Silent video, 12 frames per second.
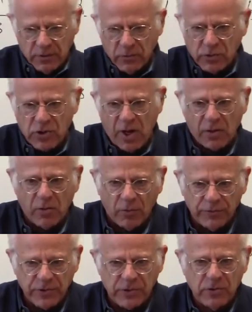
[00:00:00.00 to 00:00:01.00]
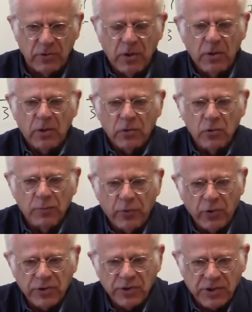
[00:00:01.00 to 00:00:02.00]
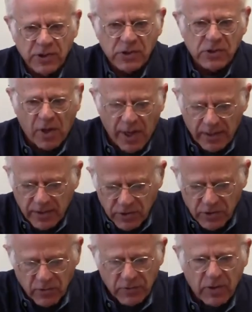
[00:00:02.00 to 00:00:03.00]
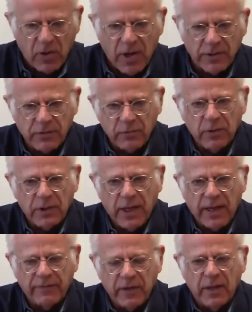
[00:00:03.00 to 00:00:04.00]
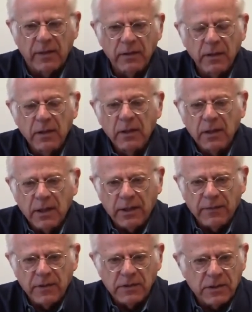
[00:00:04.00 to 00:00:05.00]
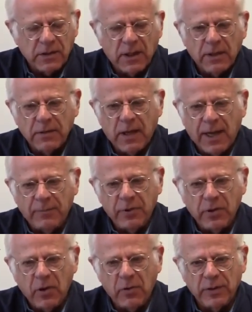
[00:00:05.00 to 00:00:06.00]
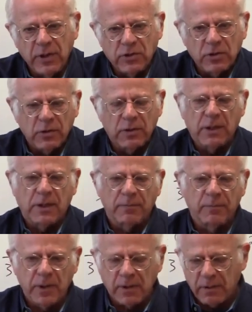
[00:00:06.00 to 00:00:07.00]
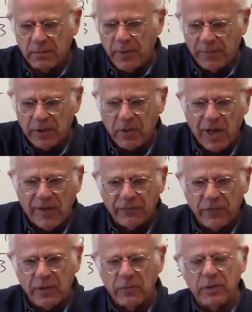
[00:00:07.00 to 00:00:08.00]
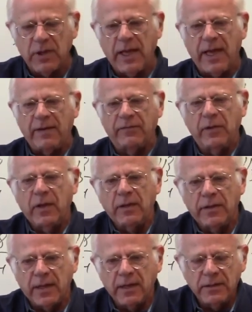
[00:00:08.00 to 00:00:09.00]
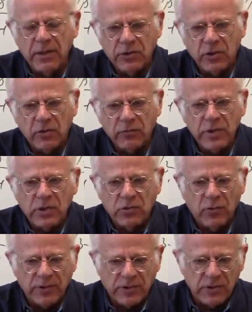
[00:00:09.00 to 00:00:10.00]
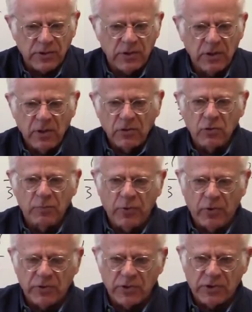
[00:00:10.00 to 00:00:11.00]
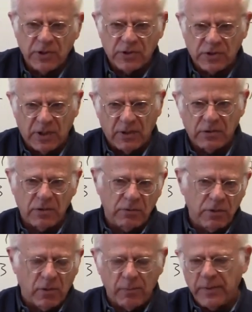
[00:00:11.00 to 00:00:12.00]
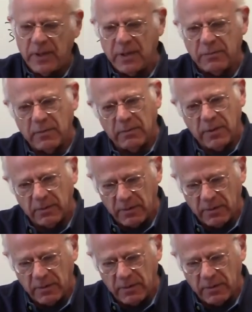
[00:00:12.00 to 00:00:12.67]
new stockholders, to purchase its stock, and so the Honda will have then, in this uh, I P O, initial uh, uh, public offering, will have then additional resources to purchase the C. So, you know, it